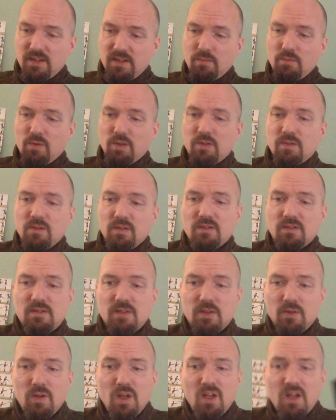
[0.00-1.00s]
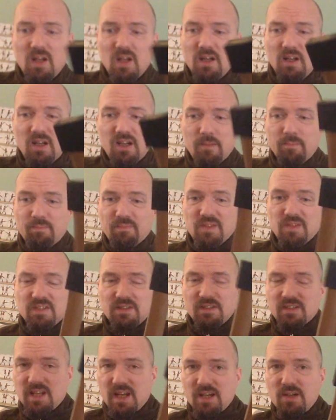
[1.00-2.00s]
and whatnot. So this
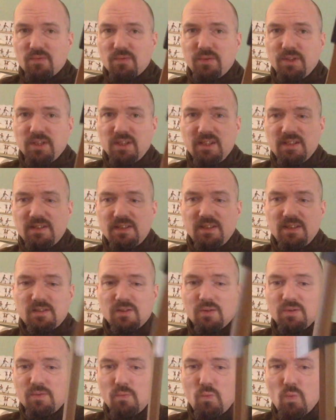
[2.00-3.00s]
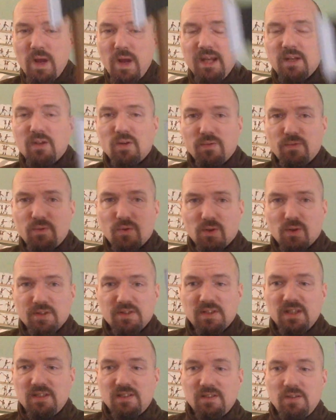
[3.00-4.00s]
is kind of realistic. So the weight, of
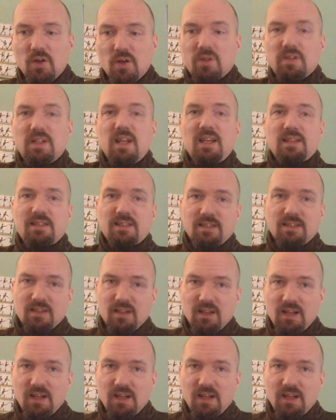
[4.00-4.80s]
course, is not as